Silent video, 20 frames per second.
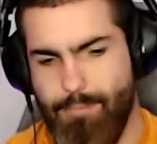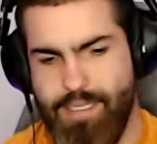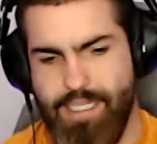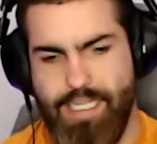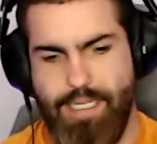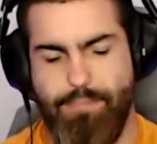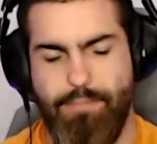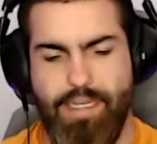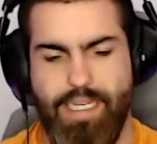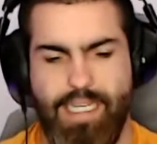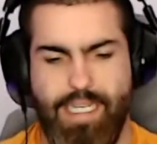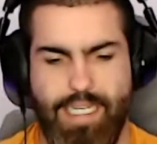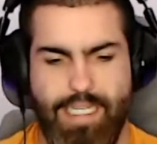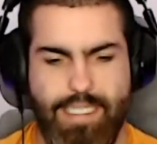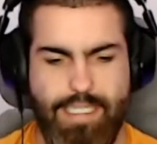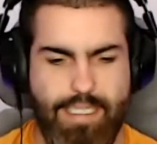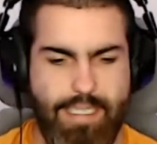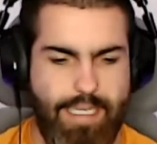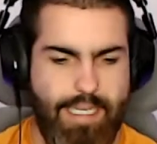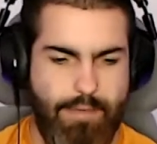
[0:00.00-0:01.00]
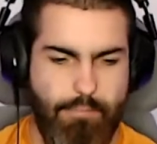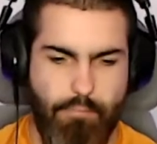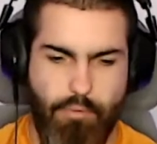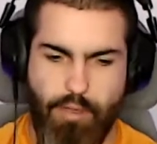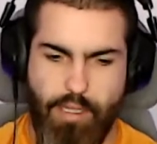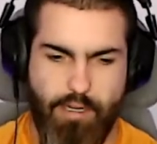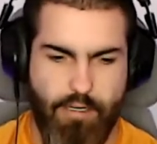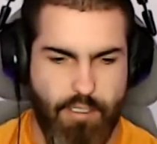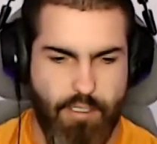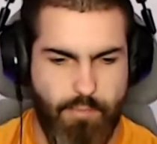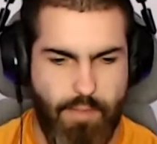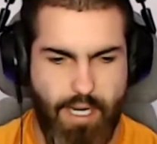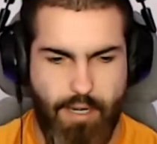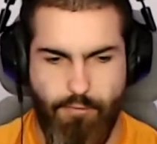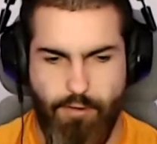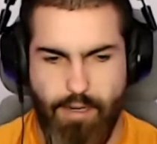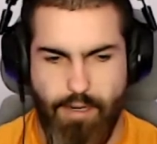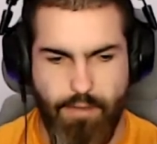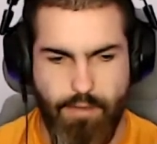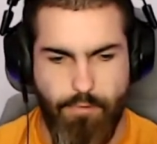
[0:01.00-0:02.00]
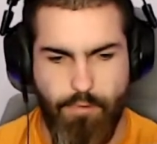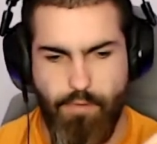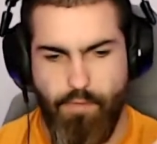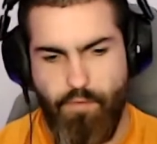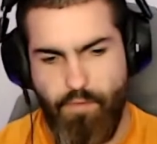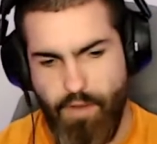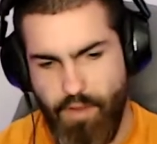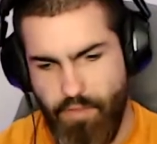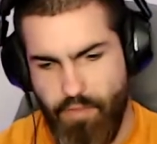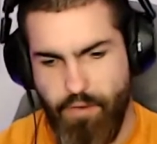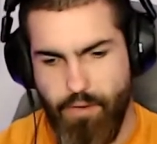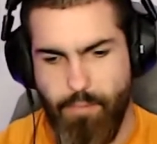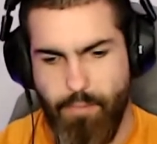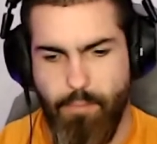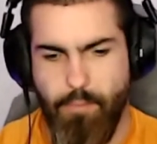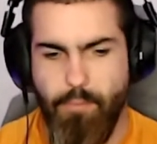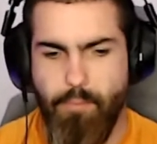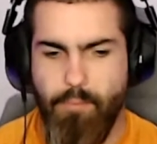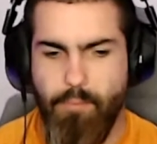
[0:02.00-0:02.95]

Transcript: team needs and then players by round that would fit them.